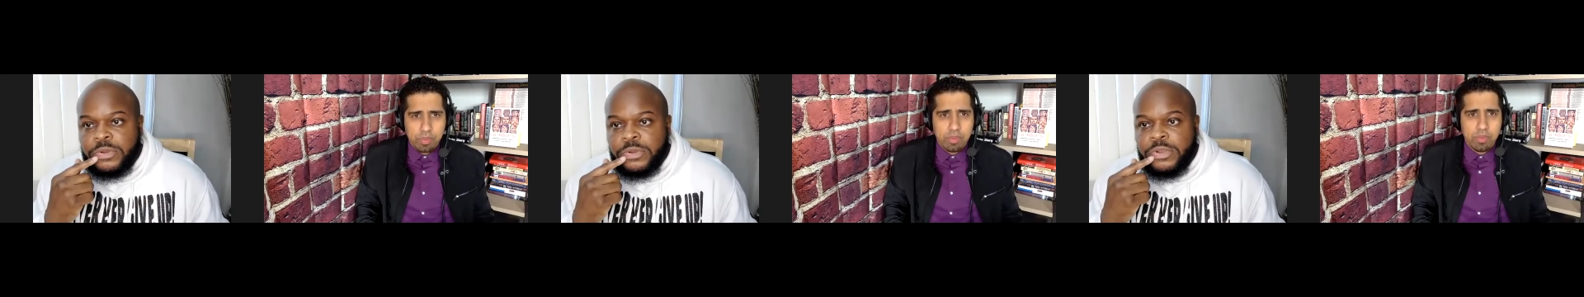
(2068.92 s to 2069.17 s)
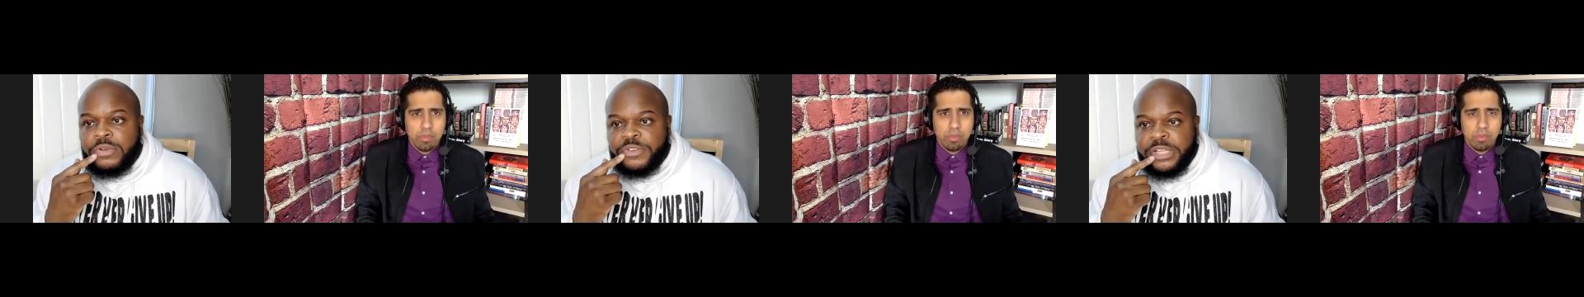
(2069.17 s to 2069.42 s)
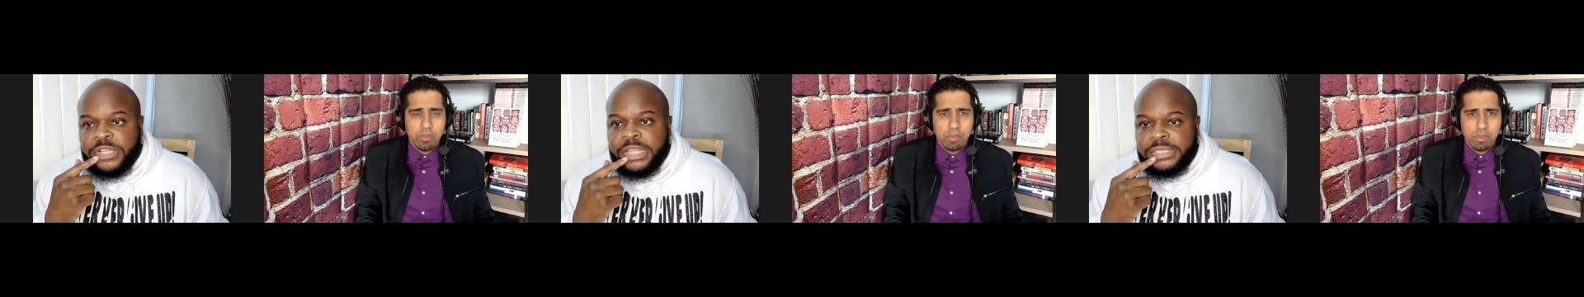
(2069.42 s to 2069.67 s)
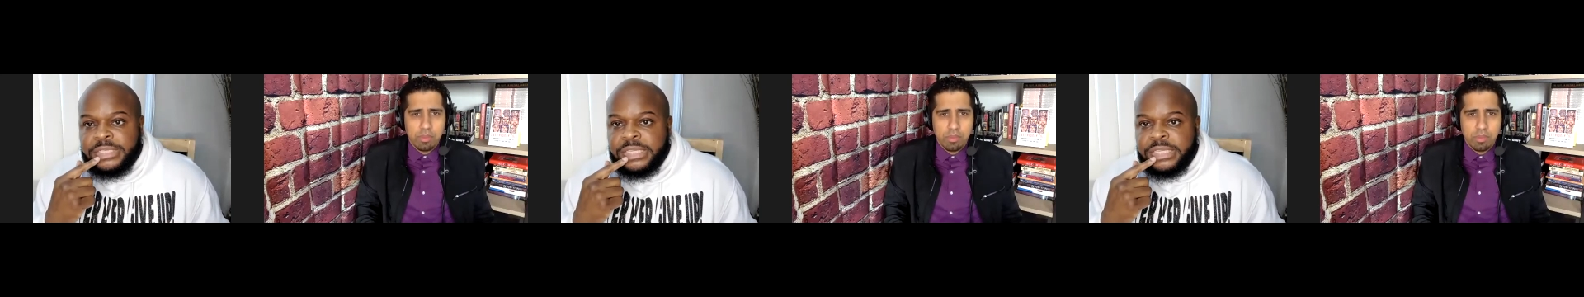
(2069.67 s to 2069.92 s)
Speaker 1: for the
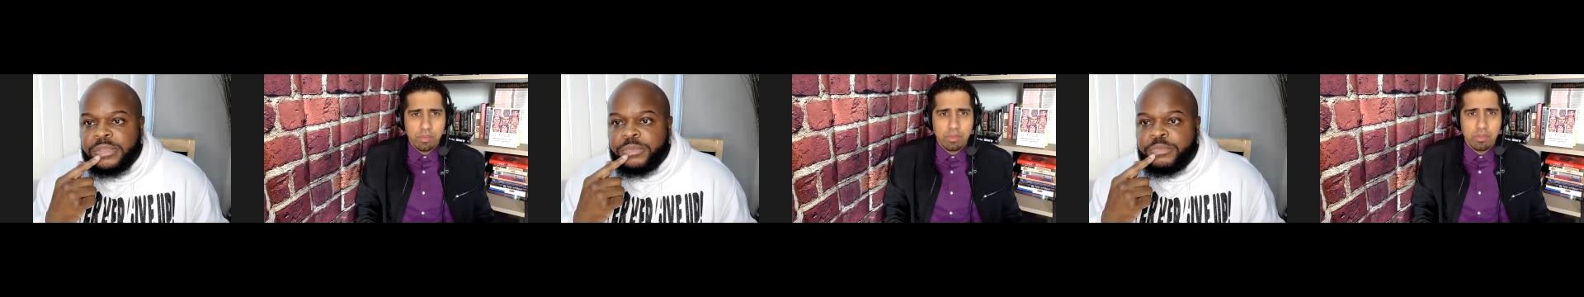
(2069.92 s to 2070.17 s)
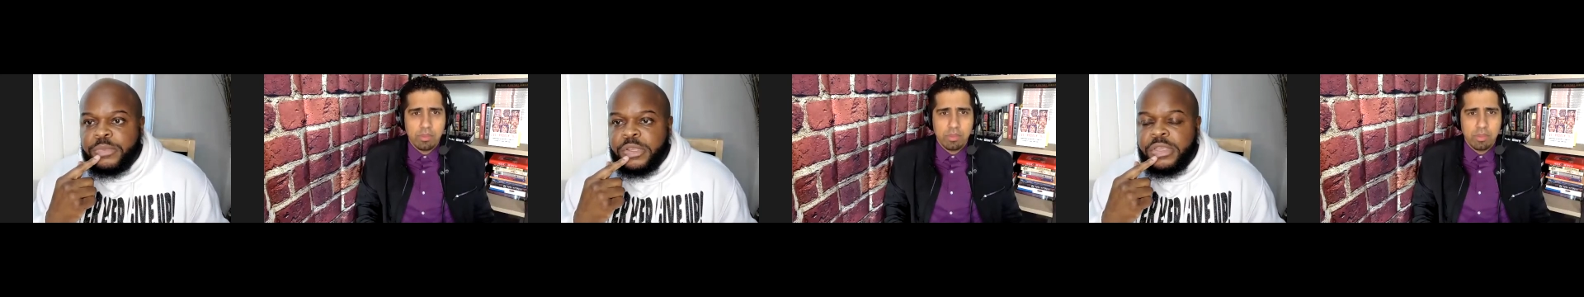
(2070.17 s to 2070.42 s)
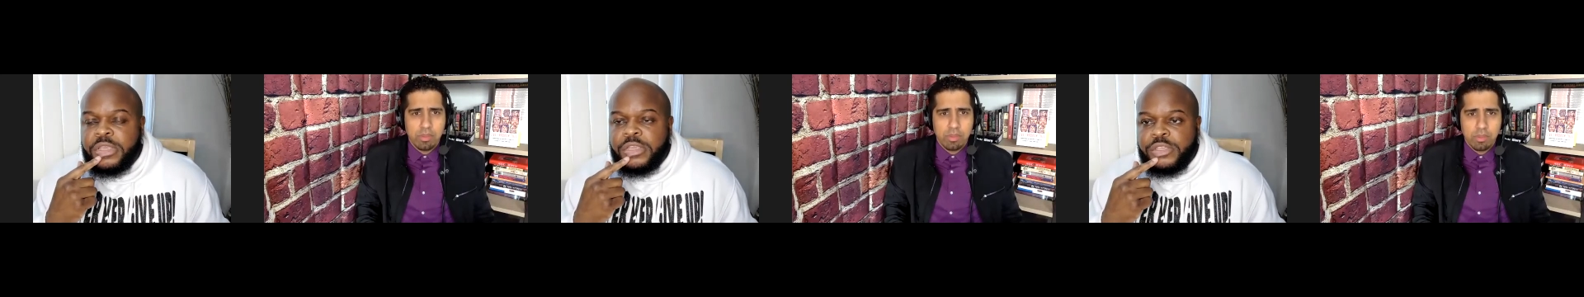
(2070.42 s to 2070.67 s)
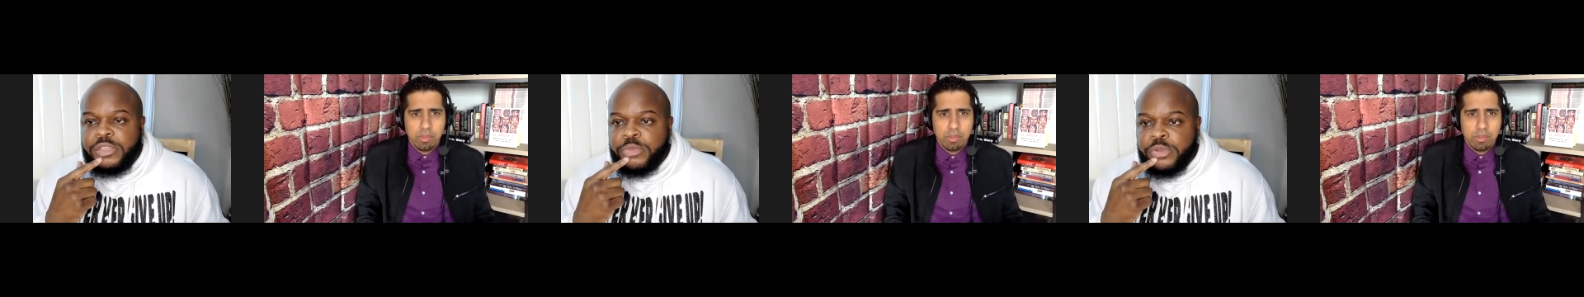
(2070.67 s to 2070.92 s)
innocent com-
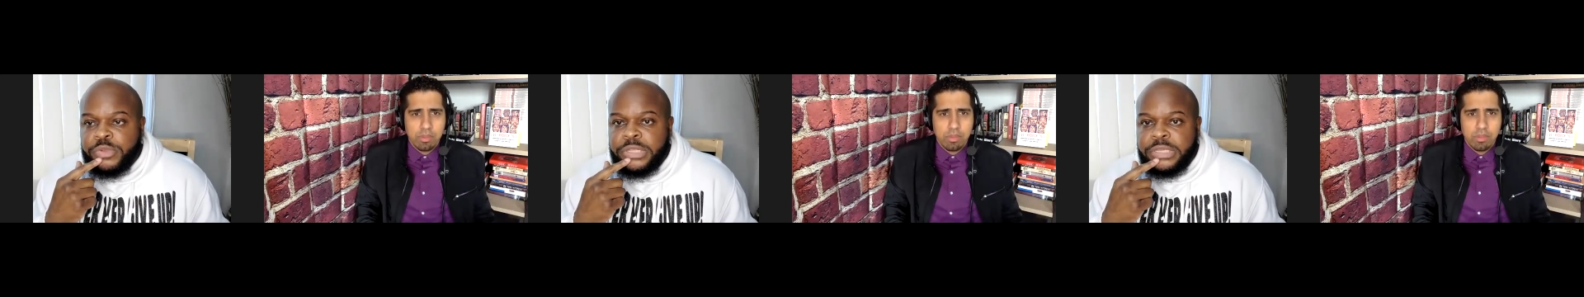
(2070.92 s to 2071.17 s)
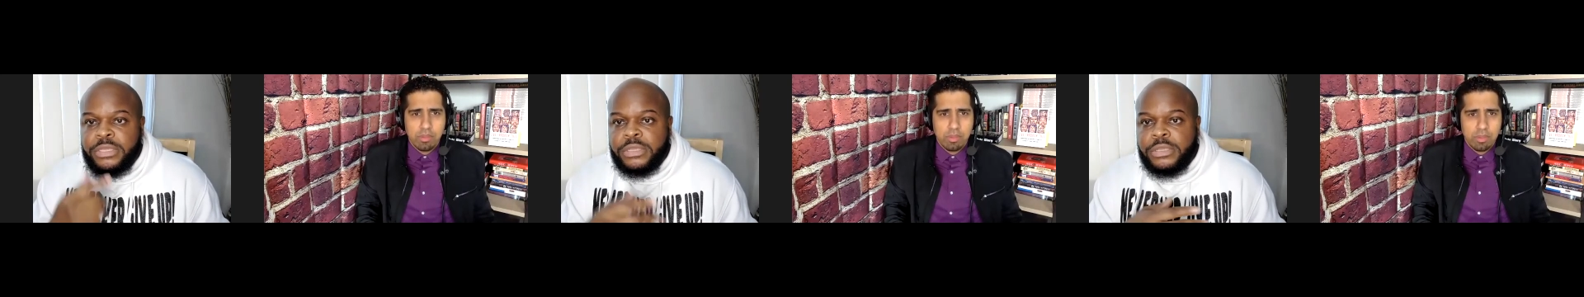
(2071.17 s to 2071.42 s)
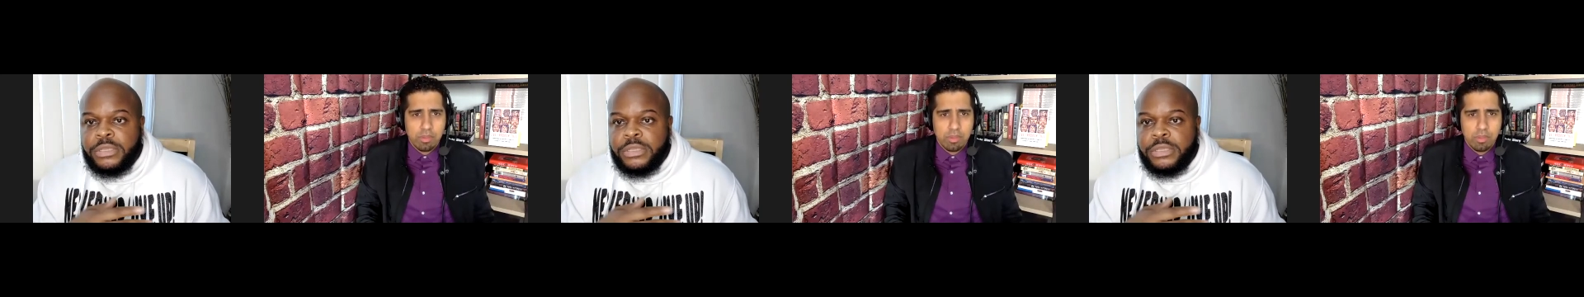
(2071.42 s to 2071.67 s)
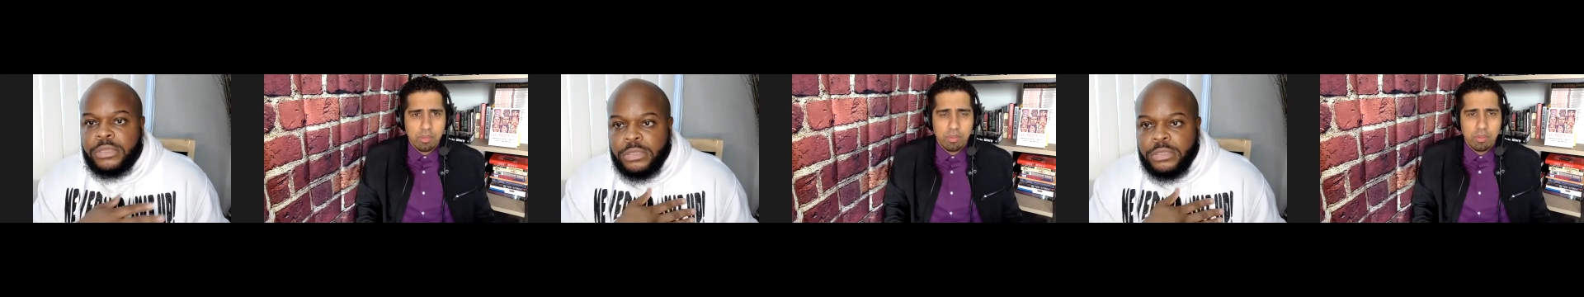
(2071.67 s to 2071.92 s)
community.
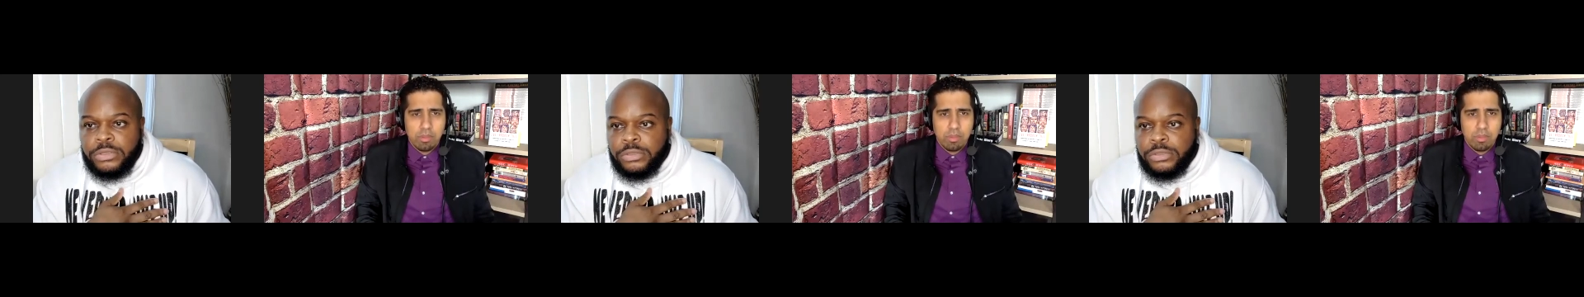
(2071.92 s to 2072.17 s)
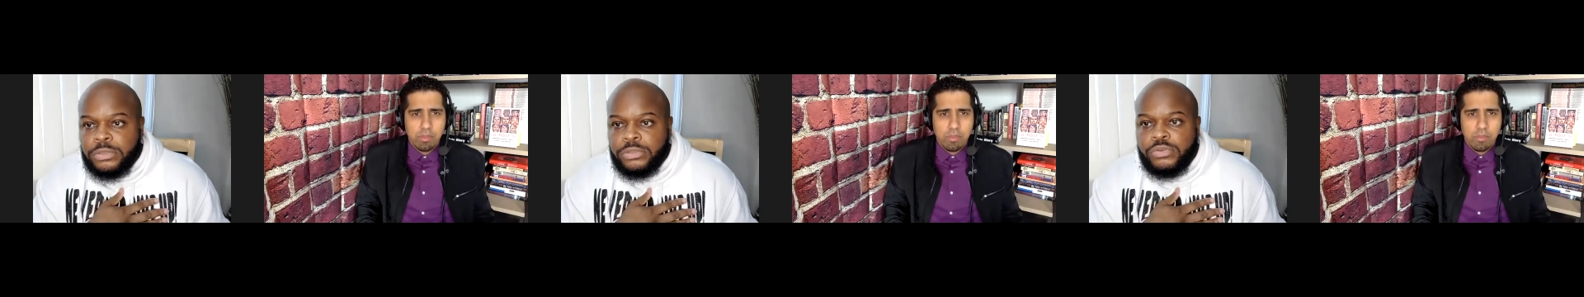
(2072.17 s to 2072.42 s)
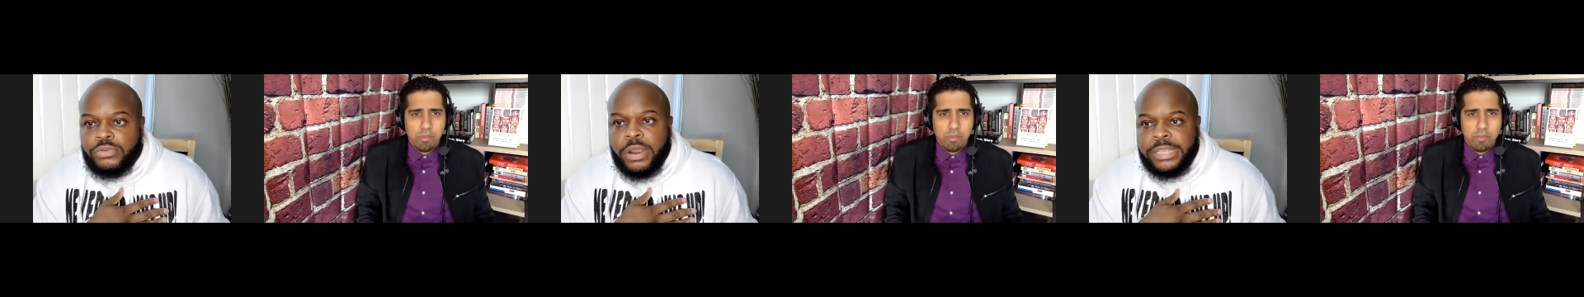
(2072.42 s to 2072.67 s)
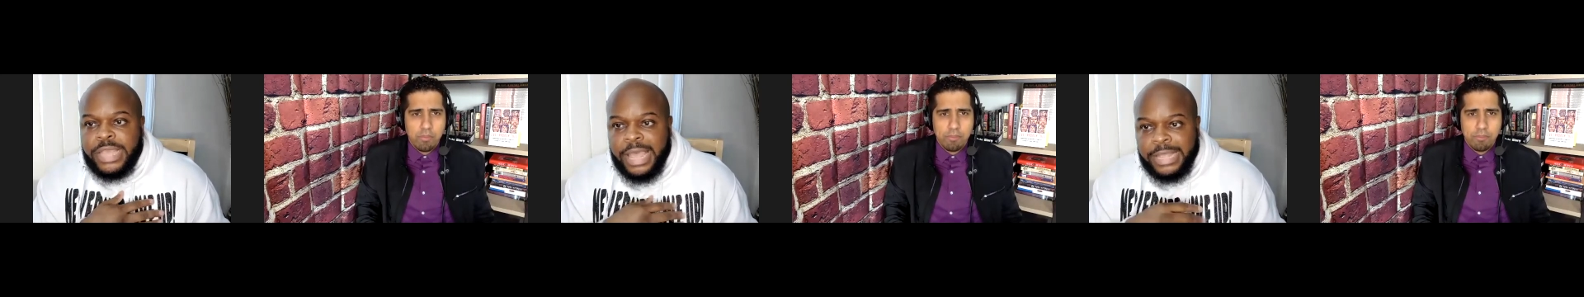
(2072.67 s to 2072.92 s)
You are a
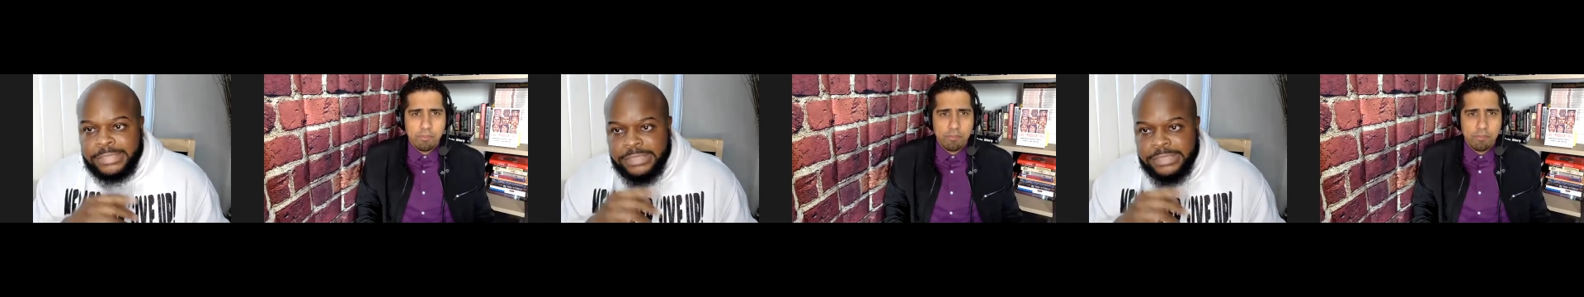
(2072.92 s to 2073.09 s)
godsend.